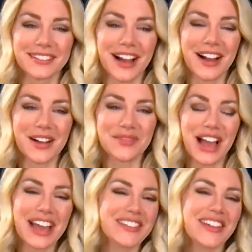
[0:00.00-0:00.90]
Um,
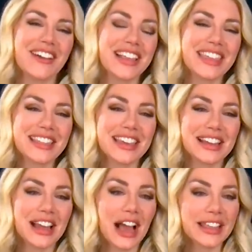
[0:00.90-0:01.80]
I don't know. I think
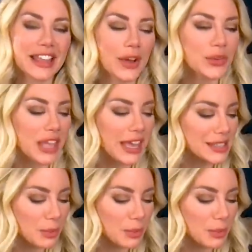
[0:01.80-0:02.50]
that I I would like to